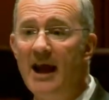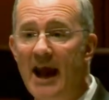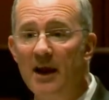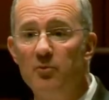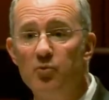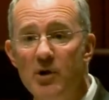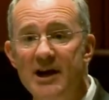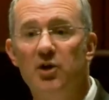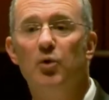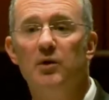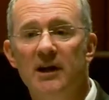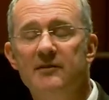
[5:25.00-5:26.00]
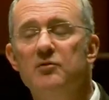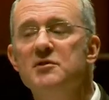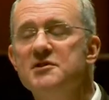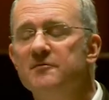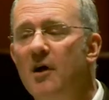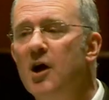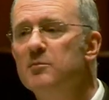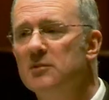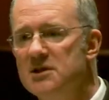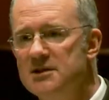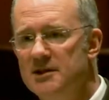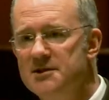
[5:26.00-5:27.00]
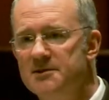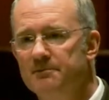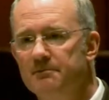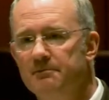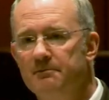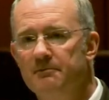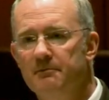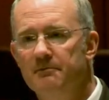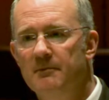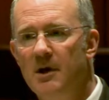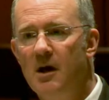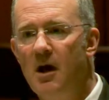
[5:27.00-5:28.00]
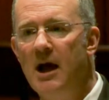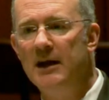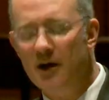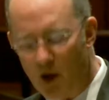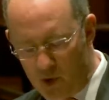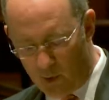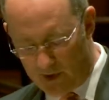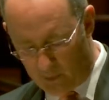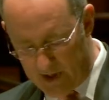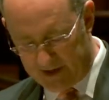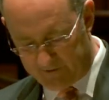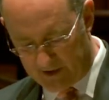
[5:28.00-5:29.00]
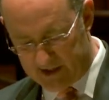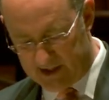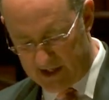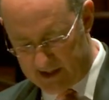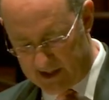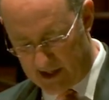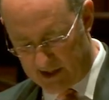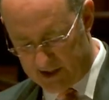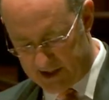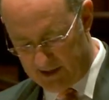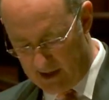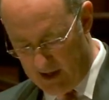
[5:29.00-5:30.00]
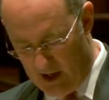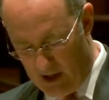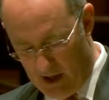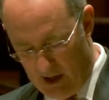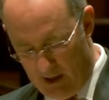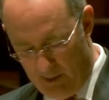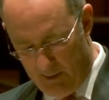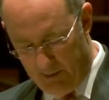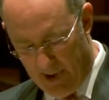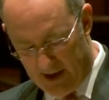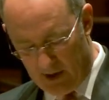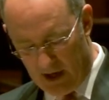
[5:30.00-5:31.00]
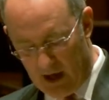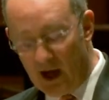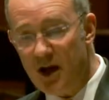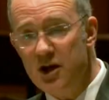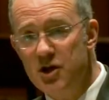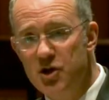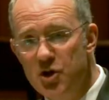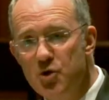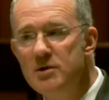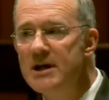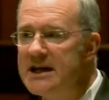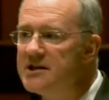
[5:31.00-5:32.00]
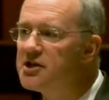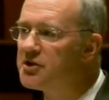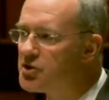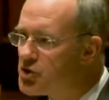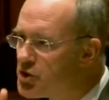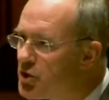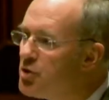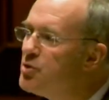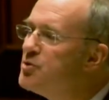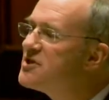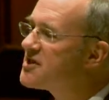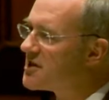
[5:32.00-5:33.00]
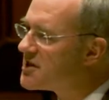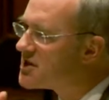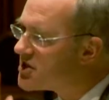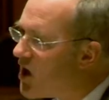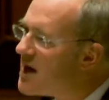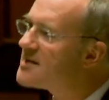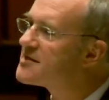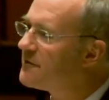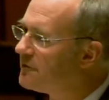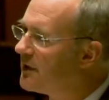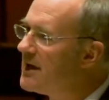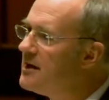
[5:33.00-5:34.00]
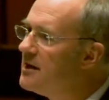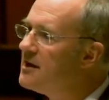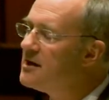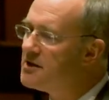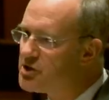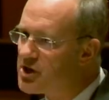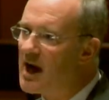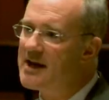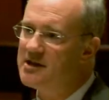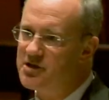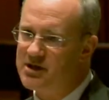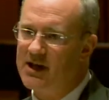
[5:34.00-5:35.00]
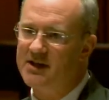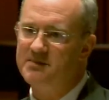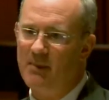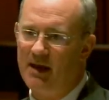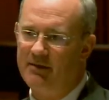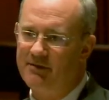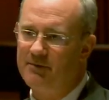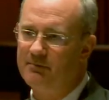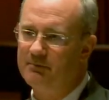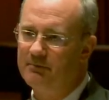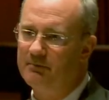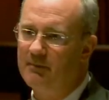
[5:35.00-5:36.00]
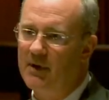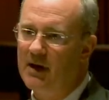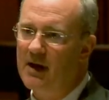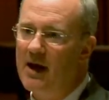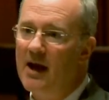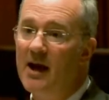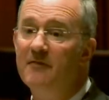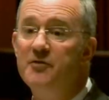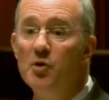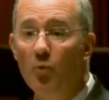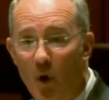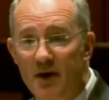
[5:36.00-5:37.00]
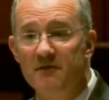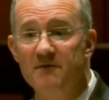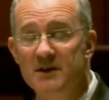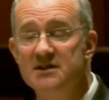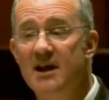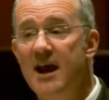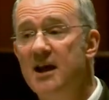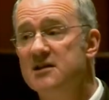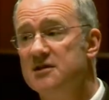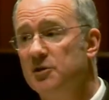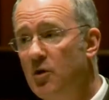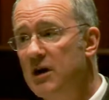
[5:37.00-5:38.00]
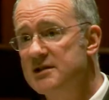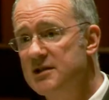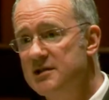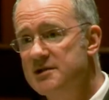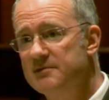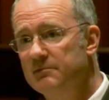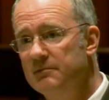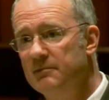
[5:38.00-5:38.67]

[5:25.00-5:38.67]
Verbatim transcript: and record levels of homelessness. I know that we can fix these things. But you need to choose decisively change next month. If you want to fix the housing crisis,